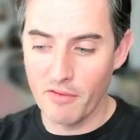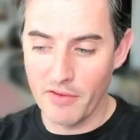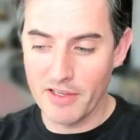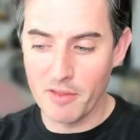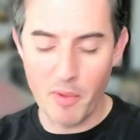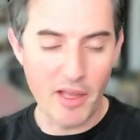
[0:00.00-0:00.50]

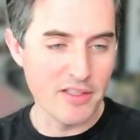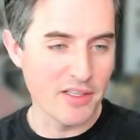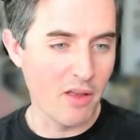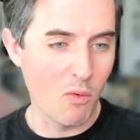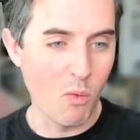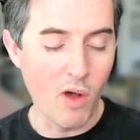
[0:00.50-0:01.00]
it depends
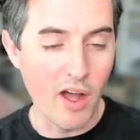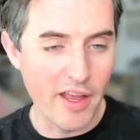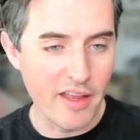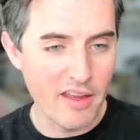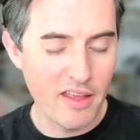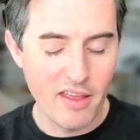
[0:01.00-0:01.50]
on
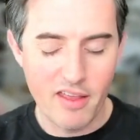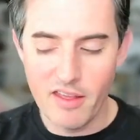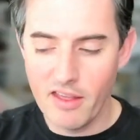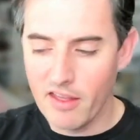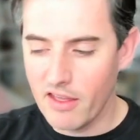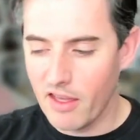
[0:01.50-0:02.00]
what,
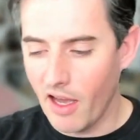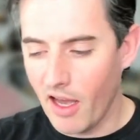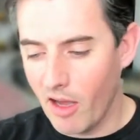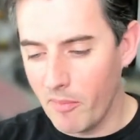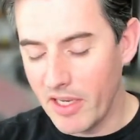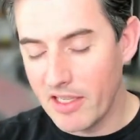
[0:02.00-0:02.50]

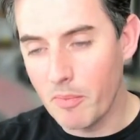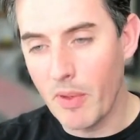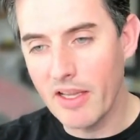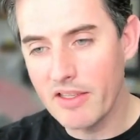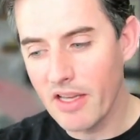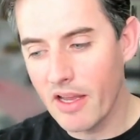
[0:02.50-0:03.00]
it
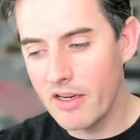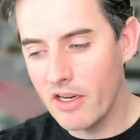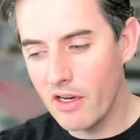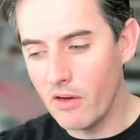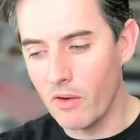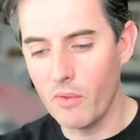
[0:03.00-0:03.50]
depends on
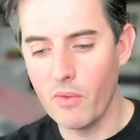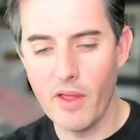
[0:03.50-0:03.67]
you.